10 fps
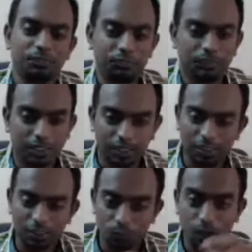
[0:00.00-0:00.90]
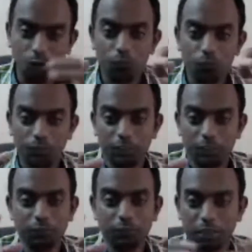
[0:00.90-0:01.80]
how Facebook is
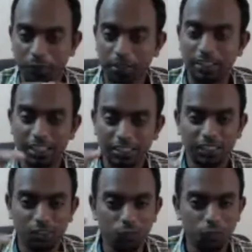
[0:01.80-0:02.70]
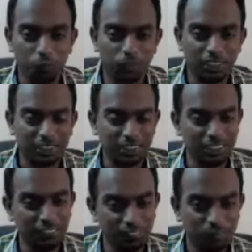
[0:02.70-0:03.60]
making money. That's actually one more
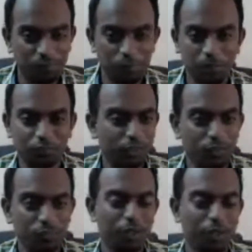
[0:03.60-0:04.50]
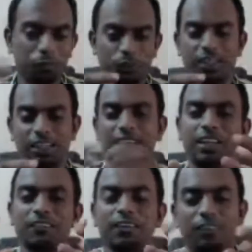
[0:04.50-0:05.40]
interesting separate video we can put on that.
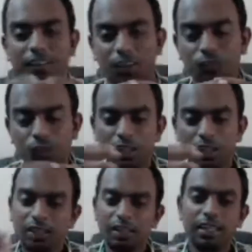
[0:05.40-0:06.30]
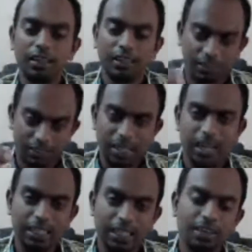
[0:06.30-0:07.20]
Anyway, for now, that
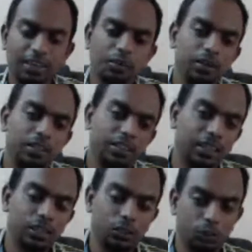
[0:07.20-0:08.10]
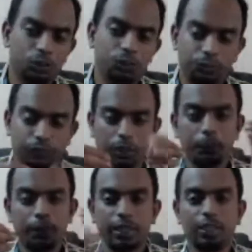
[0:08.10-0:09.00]
data will be sent to
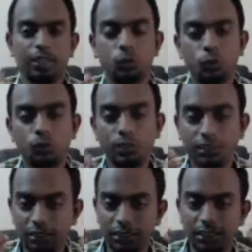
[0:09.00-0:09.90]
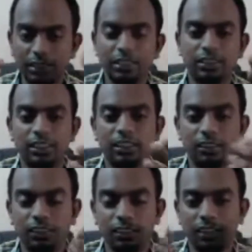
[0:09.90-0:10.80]
somebody else who is interested
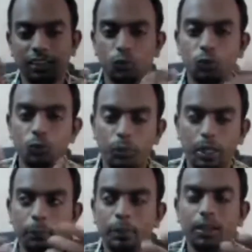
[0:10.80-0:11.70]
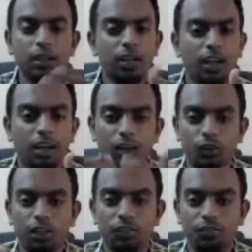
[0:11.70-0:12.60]
in, who might be
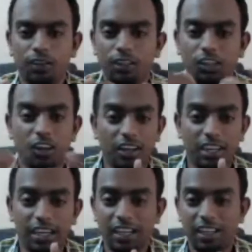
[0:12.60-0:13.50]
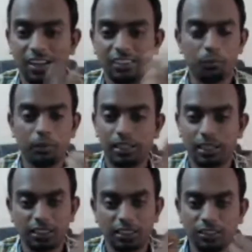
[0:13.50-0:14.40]
looking for dog care or somebody
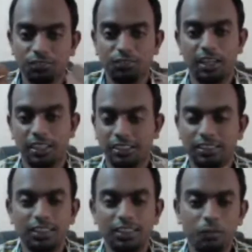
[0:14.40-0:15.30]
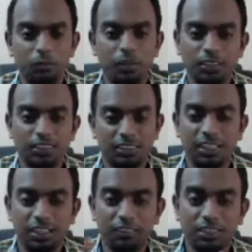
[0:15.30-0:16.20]
kerchief guys, because
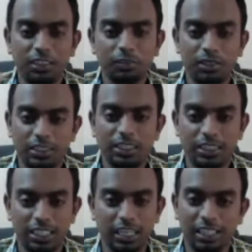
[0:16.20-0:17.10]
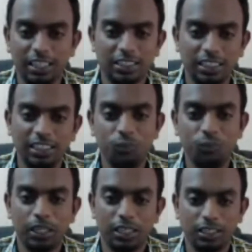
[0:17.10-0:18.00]
anyway she's crying, right? She need to buy
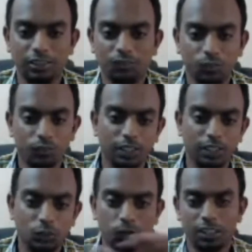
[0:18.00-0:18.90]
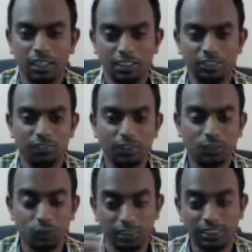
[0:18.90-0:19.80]
kerchief, so we can show the kerchief part so
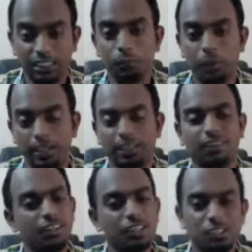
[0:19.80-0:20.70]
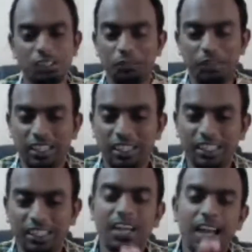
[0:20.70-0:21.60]
that she can buy it, something like that,
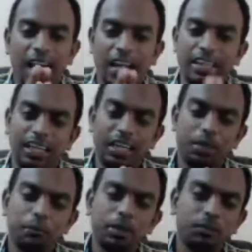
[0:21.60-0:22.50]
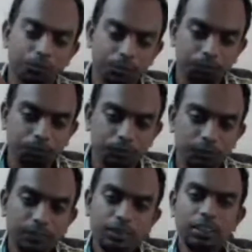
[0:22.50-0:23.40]
and that can be
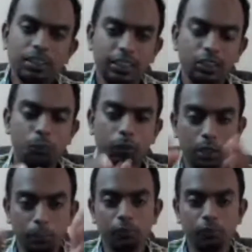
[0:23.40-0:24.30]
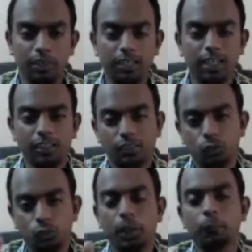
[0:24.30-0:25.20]
send it to multiple vendors to
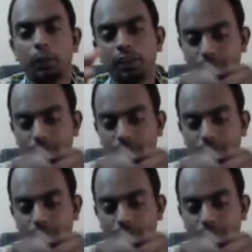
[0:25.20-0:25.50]
make money.